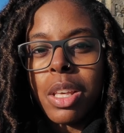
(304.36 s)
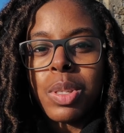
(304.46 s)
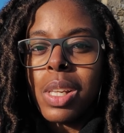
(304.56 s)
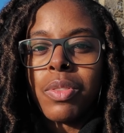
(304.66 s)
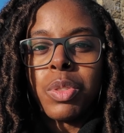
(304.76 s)

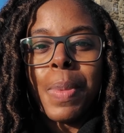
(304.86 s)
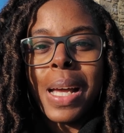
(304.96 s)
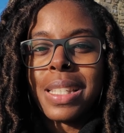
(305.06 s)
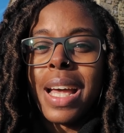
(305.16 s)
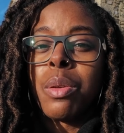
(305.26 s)
those levels
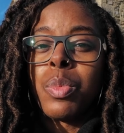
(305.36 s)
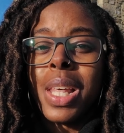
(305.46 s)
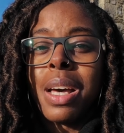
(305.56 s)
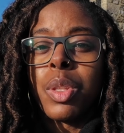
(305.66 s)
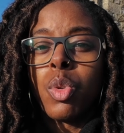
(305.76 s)
back down
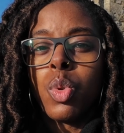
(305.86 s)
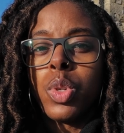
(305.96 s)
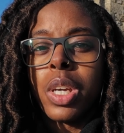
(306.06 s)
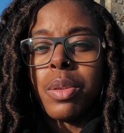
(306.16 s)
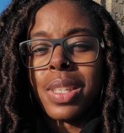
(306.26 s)
without the
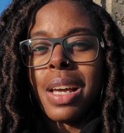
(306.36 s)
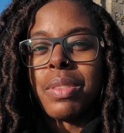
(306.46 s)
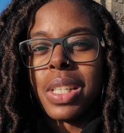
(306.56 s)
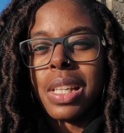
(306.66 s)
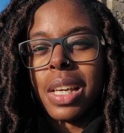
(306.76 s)
audio
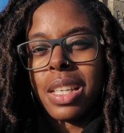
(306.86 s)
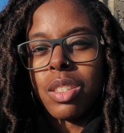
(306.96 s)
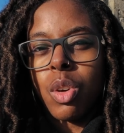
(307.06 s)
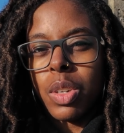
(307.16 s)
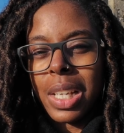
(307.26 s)
sounding like it's
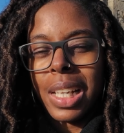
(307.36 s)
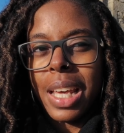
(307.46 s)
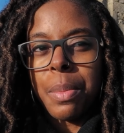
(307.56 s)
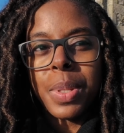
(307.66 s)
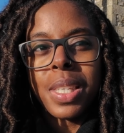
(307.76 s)
gotten
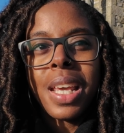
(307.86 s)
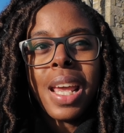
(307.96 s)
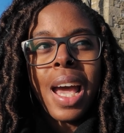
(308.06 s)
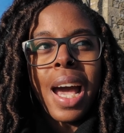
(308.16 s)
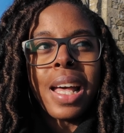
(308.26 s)
clipped.
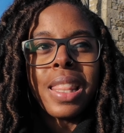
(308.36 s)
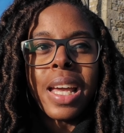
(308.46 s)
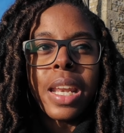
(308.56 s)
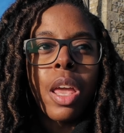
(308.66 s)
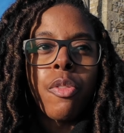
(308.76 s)
And
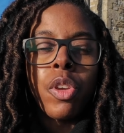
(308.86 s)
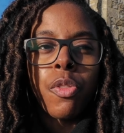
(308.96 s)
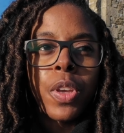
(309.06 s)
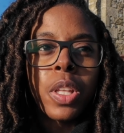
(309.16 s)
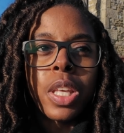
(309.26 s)
then if you
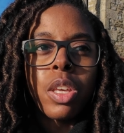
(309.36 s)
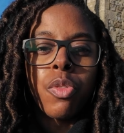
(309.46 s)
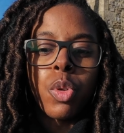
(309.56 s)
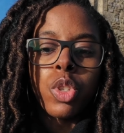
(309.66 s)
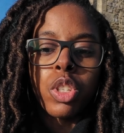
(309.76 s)
feel that
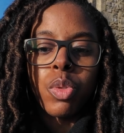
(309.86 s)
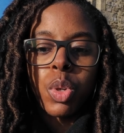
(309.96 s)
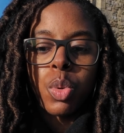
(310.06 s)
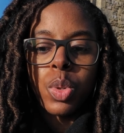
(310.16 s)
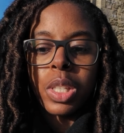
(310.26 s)
you've also
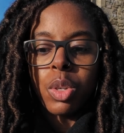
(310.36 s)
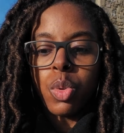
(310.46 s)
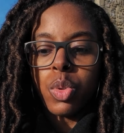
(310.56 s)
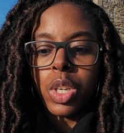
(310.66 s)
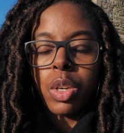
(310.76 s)
recorded the
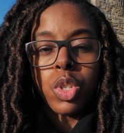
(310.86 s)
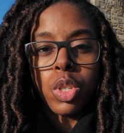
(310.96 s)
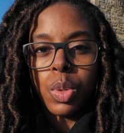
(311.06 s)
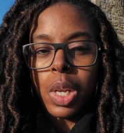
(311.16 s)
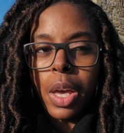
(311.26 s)
audio
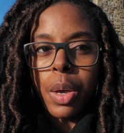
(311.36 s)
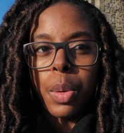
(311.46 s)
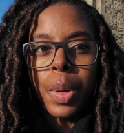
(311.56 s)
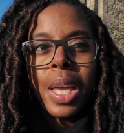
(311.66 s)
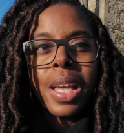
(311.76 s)
too
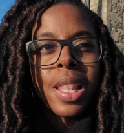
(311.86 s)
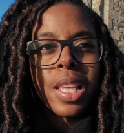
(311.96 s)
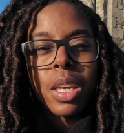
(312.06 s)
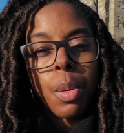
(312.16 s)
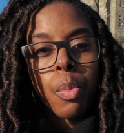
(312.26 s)
low,
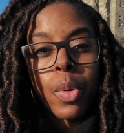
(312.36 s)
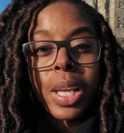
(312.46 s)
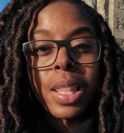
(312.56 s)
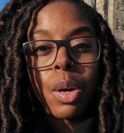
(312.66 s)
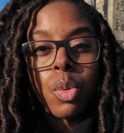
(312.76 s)
then you can
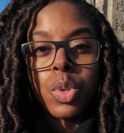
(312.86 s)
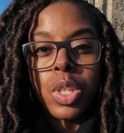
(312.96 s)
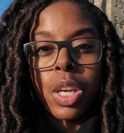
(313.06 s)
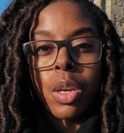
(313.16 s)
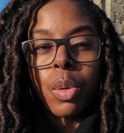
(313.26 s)
bring that
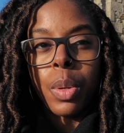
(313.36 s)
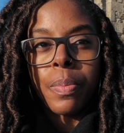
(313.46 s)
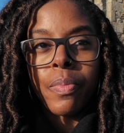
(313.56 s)
audio,